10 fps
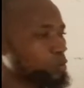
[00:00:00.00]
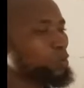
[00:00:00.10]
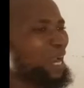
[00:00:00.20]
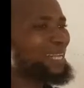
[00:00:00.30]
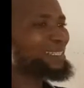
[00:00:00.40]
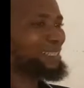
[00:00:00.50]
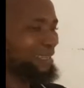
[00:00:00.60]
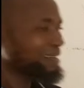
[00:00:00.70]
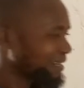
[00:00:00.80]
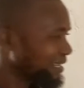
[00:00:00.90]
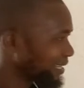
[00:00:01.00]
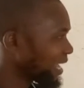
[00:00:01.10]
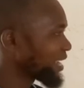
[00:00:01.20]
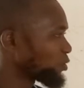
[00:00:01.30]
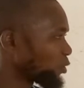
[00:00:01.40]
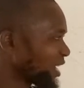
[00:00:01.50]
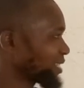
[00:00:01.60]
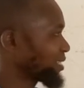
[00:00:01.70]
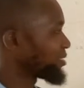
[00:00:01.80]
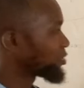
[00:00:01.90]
two lines resting.